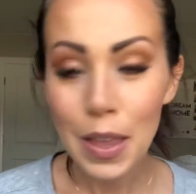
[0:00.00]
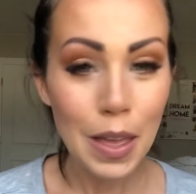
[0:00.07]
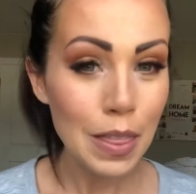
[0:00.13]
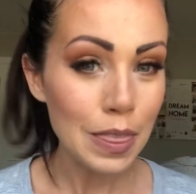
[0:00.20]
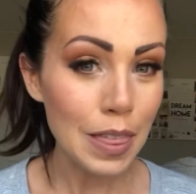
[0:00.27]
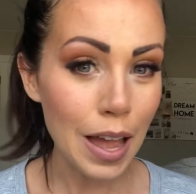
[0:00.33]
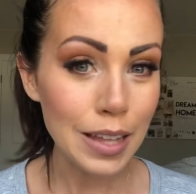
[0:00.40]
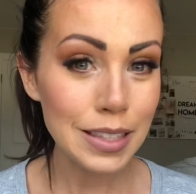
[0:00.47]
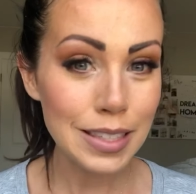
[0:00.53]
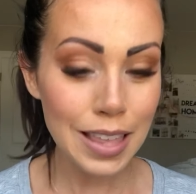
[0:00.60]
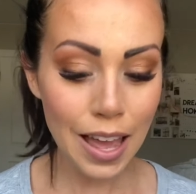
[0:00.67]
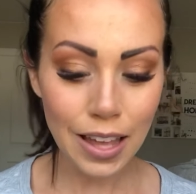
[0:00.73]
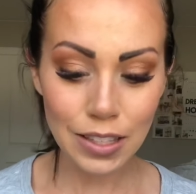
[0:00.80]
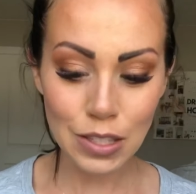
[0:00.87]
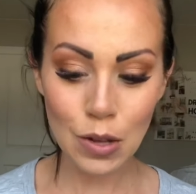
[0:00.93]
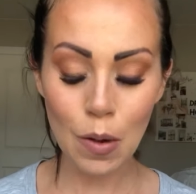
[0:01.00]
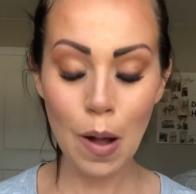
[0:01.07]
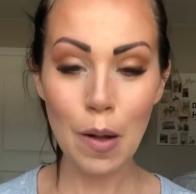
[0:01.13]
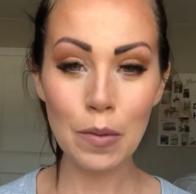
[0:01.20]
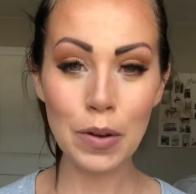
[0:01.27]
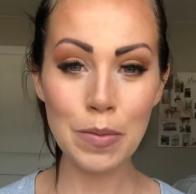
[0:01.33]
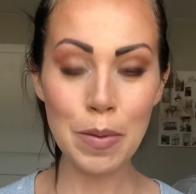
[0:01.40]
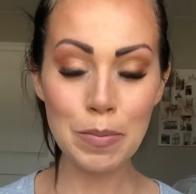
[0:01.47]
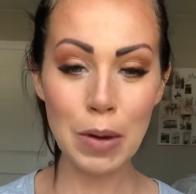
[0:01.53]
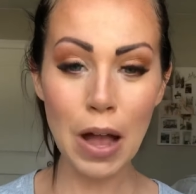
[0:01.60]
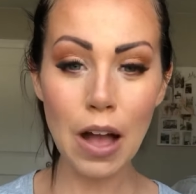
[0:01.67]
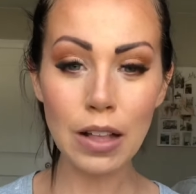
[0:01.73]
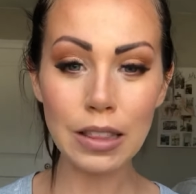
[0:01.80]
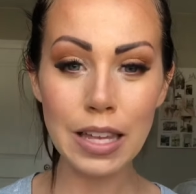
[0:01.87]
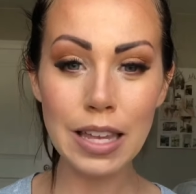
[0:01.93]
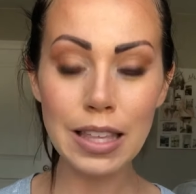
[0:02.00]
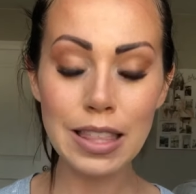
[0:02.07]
that's that. So remember, I'll link